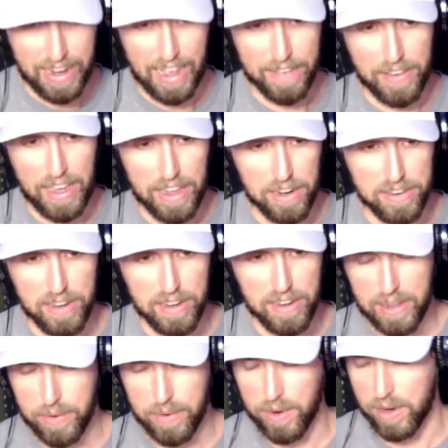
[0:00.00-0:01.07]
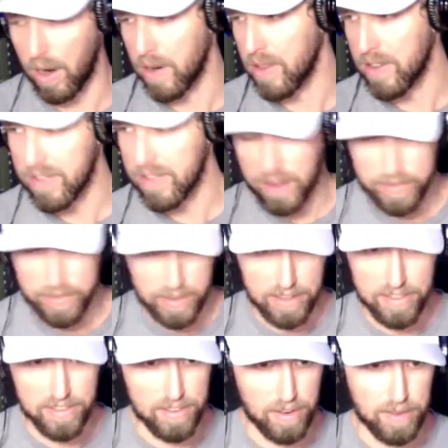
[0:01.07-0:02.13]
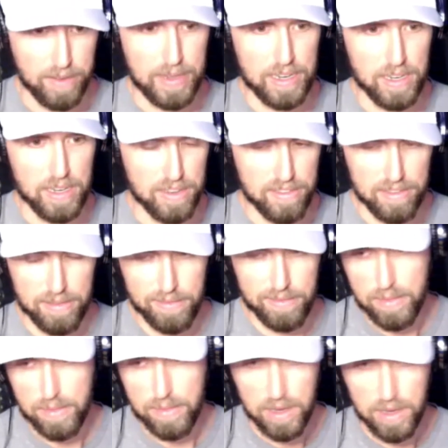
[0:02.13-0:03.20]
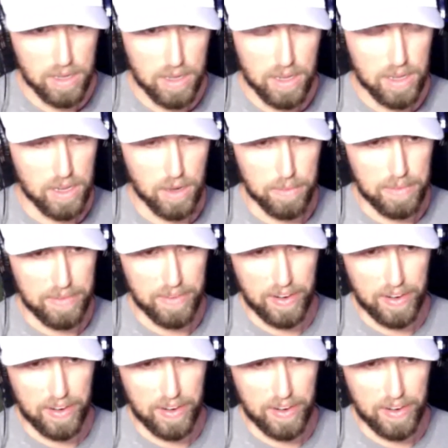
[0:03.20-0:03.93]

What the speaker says: haters out there regardless of it. So I mean, just be very